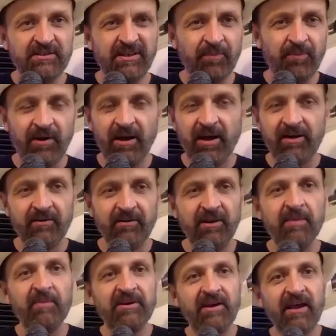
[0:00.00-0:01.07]
Like I don't know,
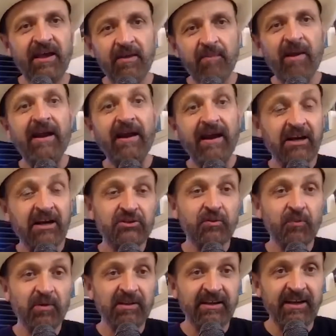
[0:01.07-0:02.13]
him and actually
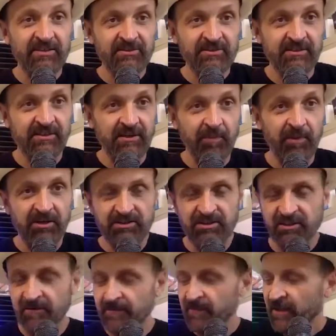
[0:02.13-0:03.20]
Willie Nelson did a bunch.